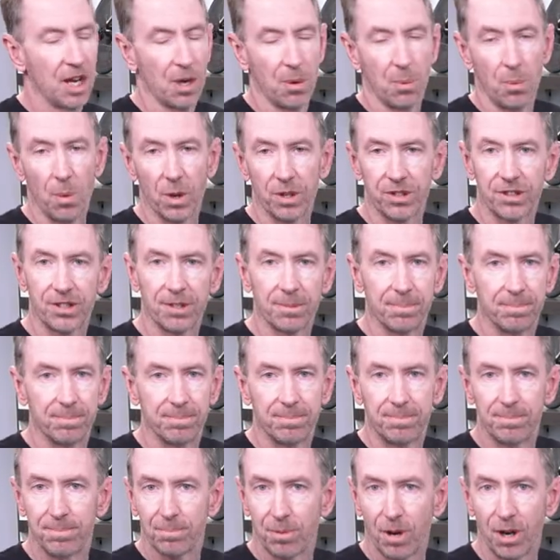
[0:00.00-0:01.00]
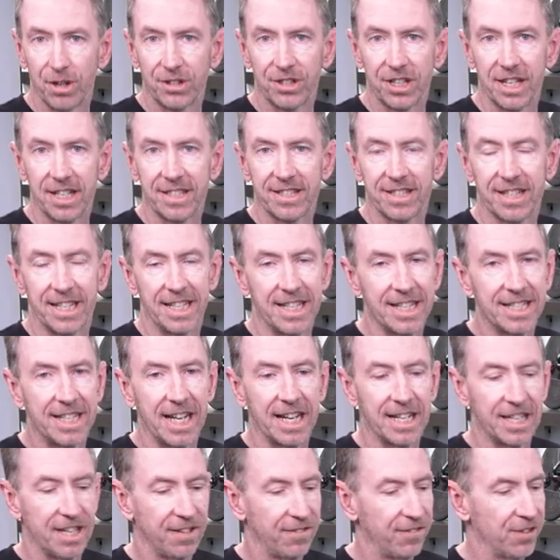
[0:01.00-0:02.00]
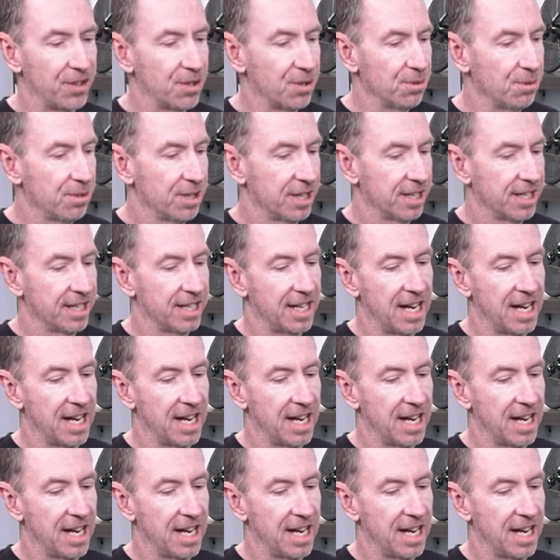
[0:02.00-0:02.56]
what's the process? Is that difficult?